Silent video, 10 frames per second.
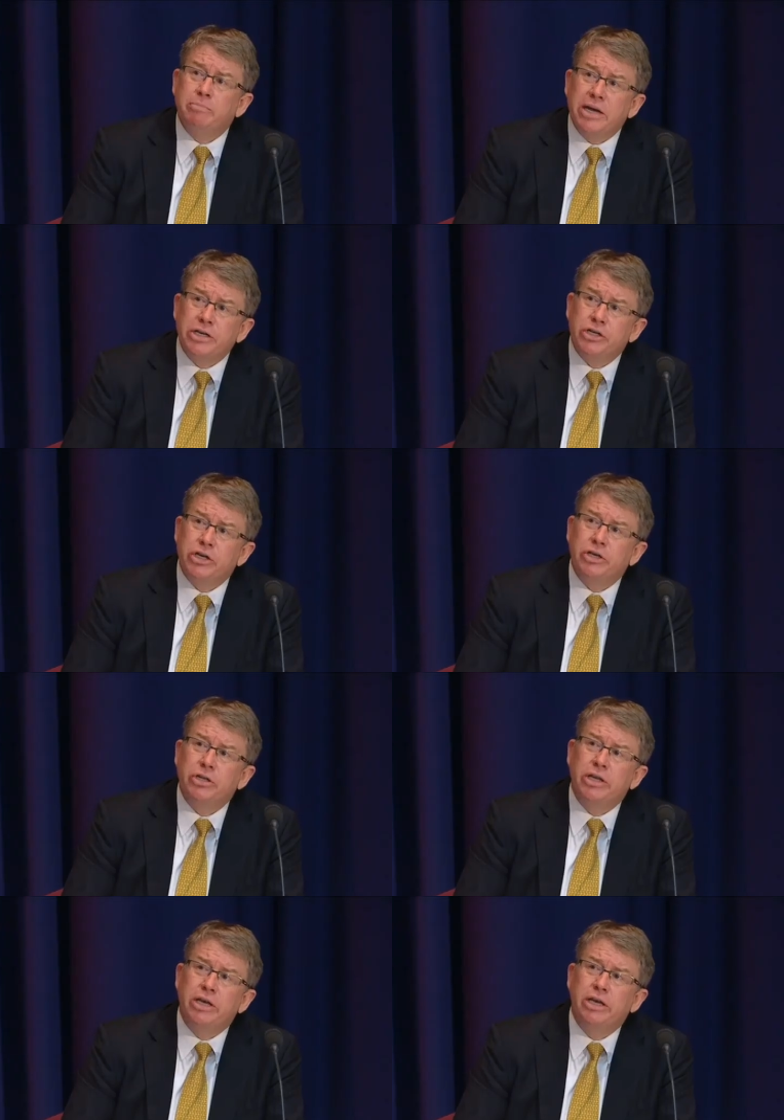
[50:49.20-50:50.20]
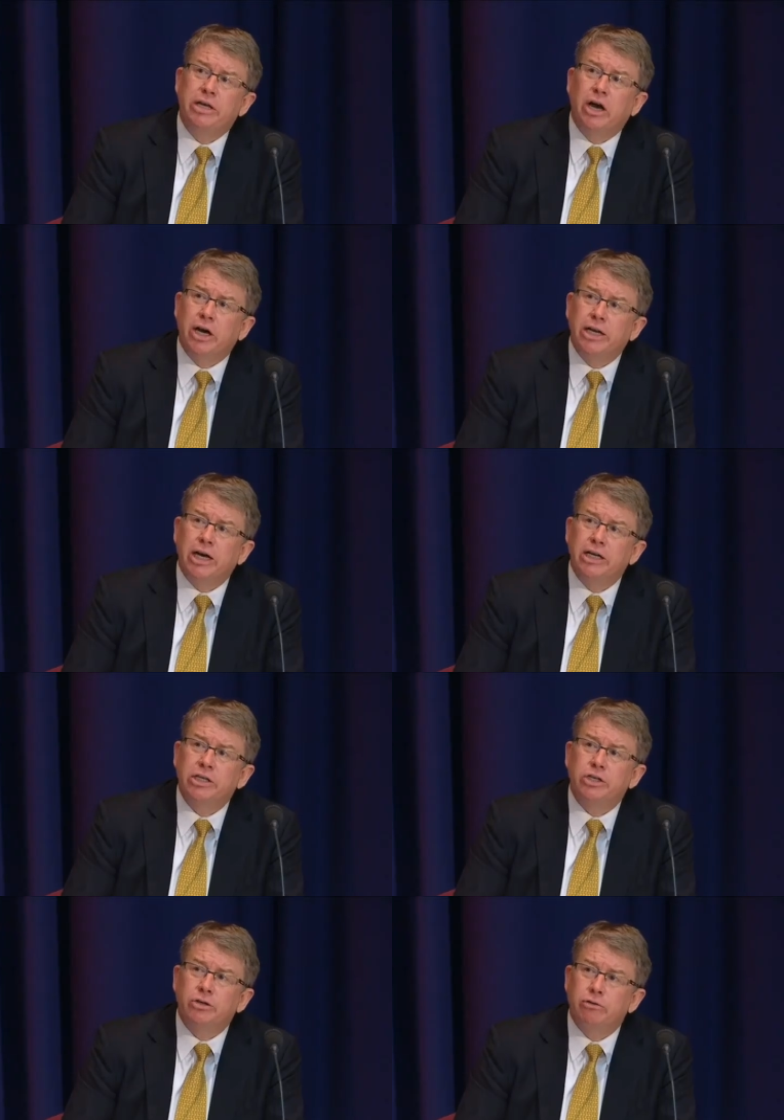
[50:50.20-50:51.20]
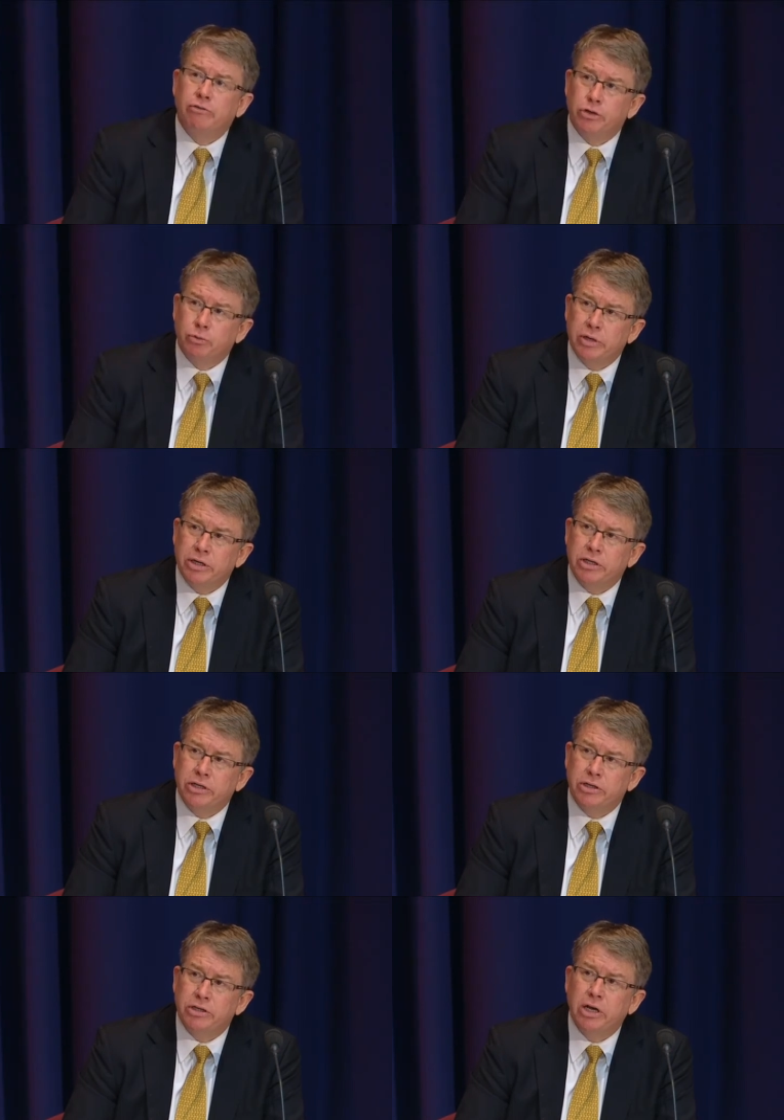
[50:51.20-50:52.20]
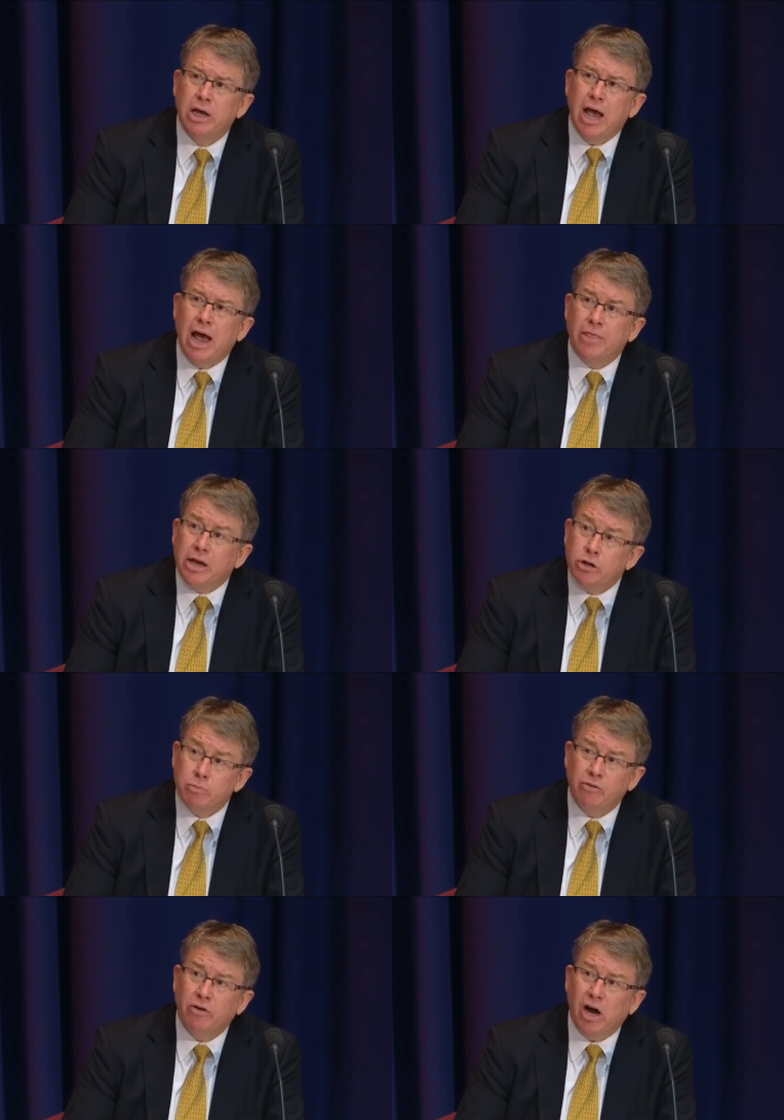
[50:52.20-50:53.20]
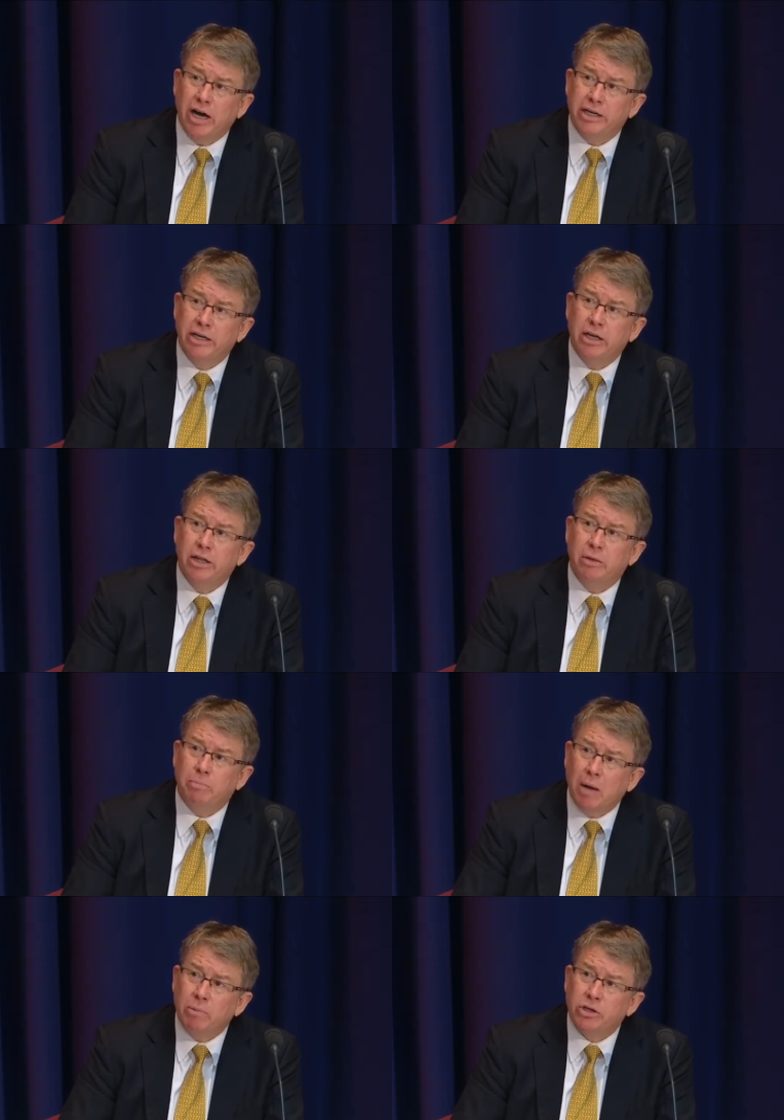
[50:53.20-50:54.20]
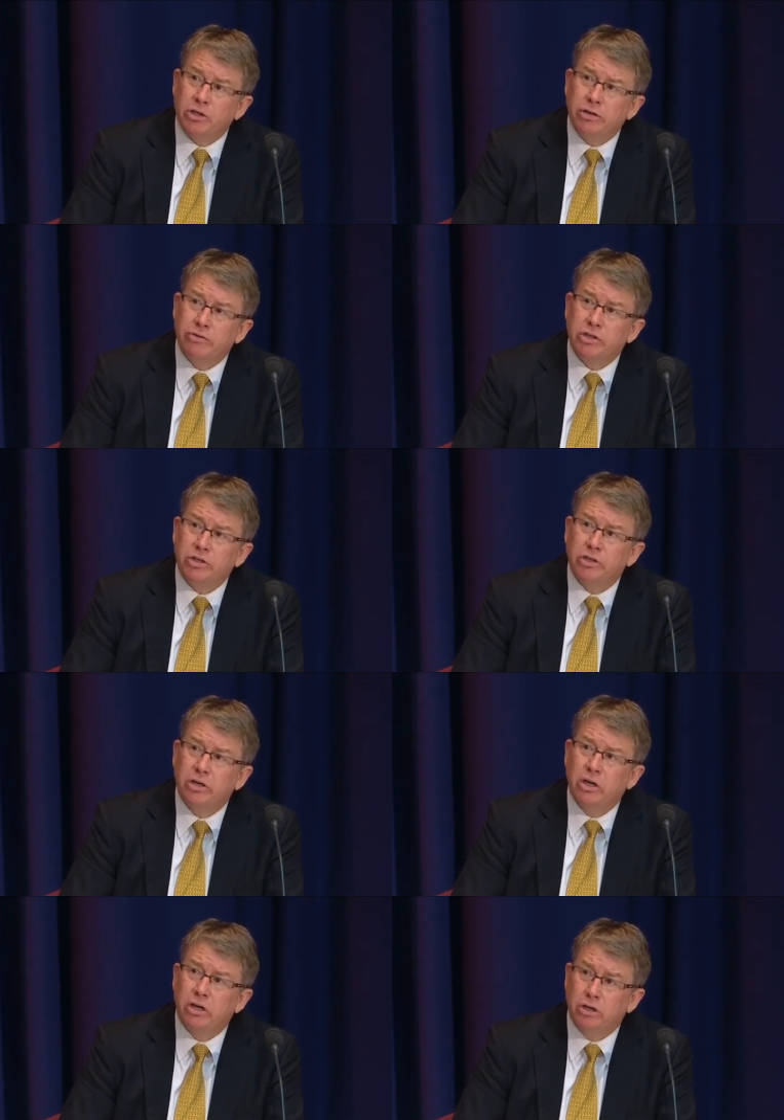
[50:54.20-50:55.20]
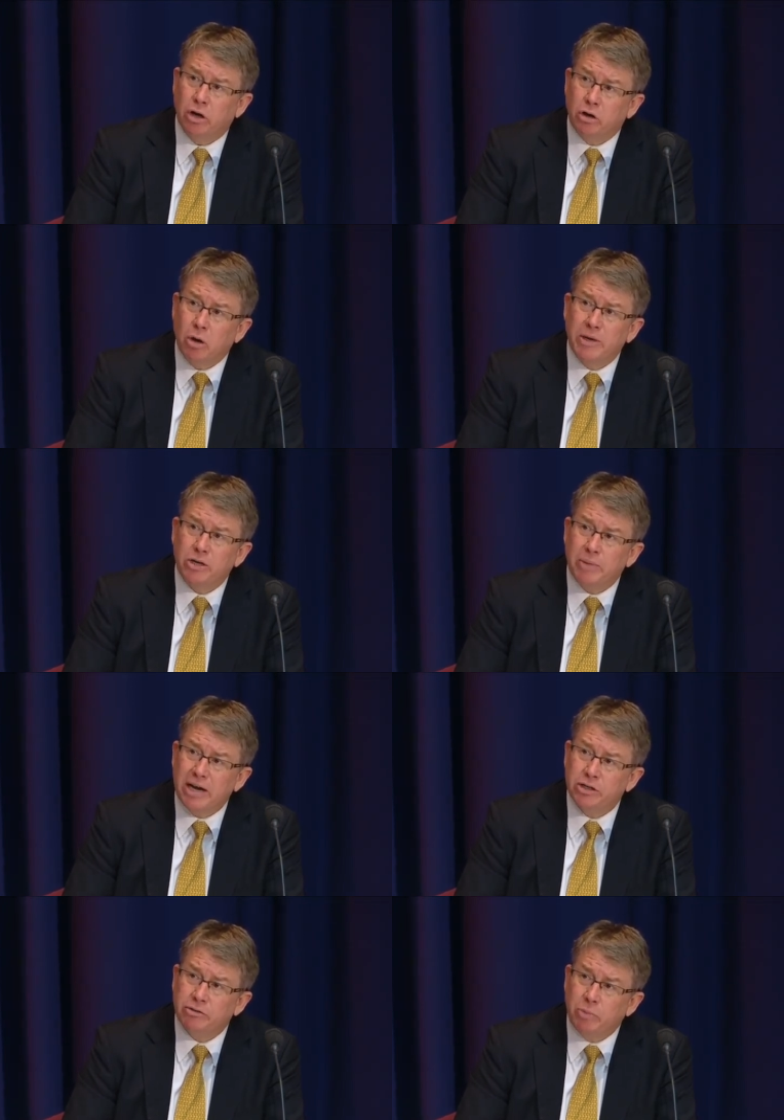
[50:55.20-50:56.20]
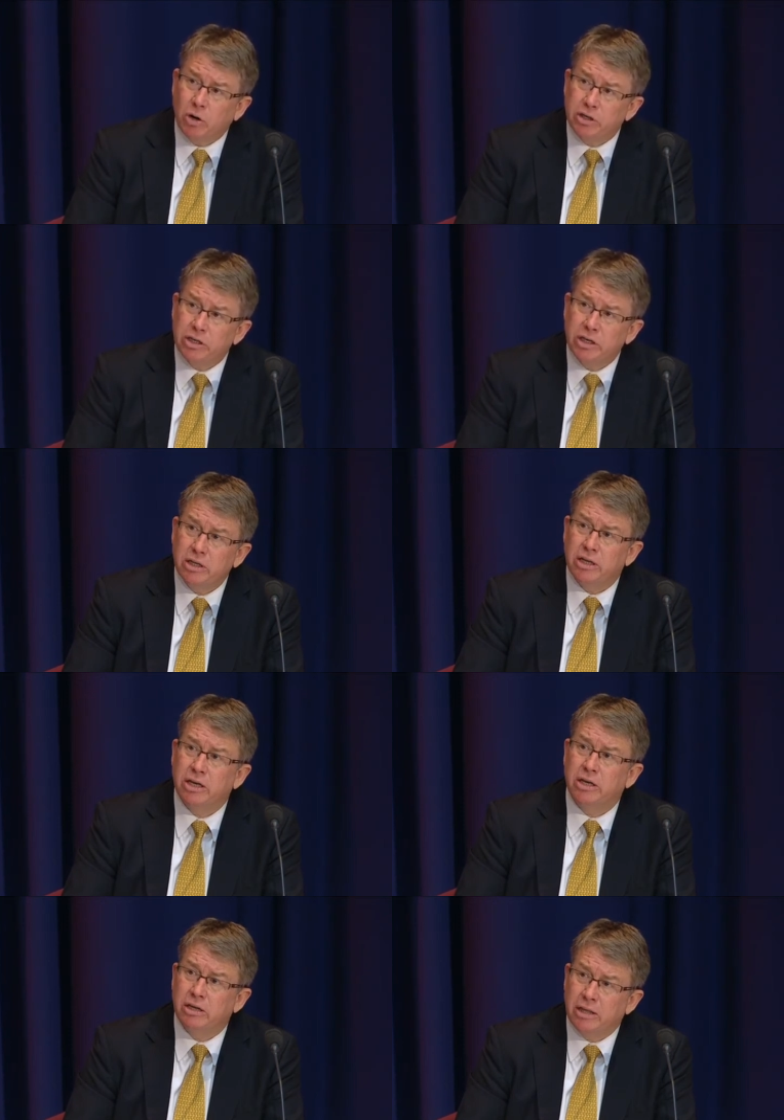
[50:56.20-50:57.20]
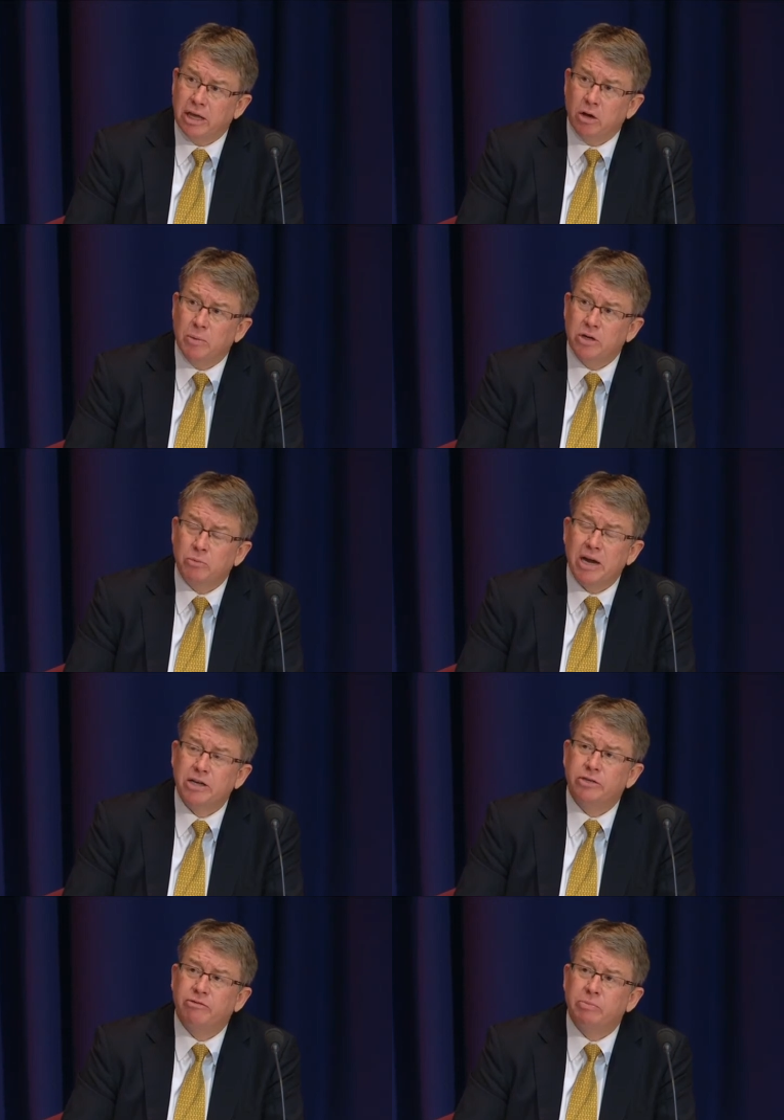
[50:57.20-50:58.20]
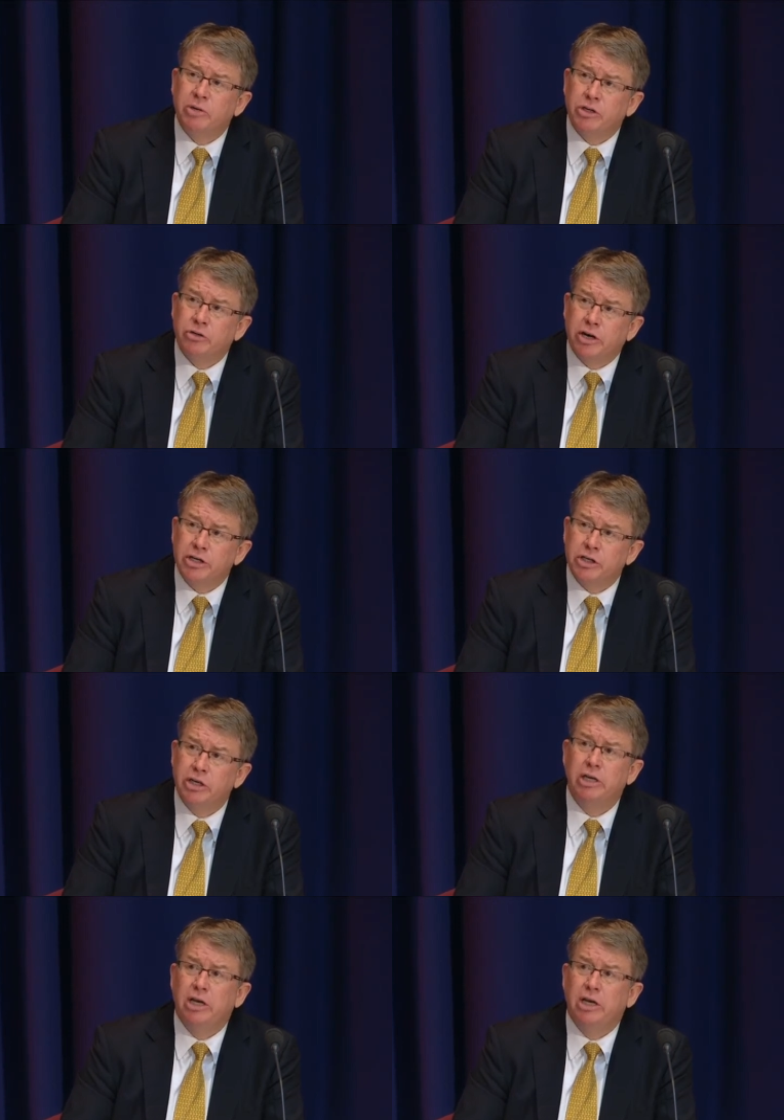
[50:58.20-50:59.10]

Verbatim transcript: mention the guidelines to official witnesses, and they do provide that public servants don't comment on matters of policy, they, they comment on matters of administration,